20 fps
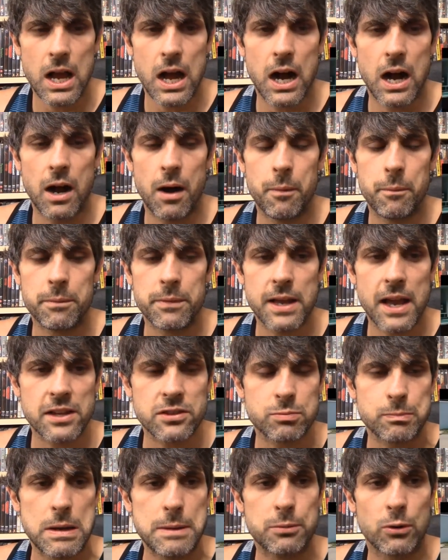Um,
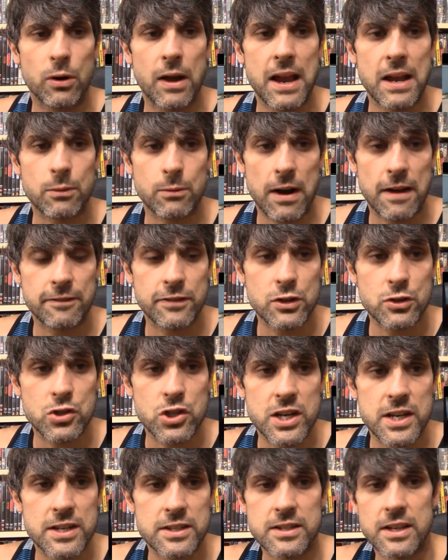yes, people hate
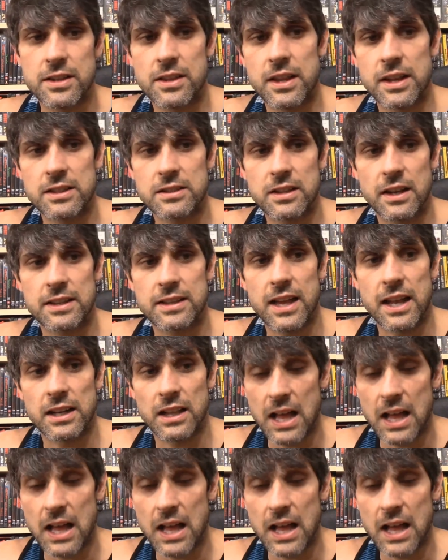refugees and things like that.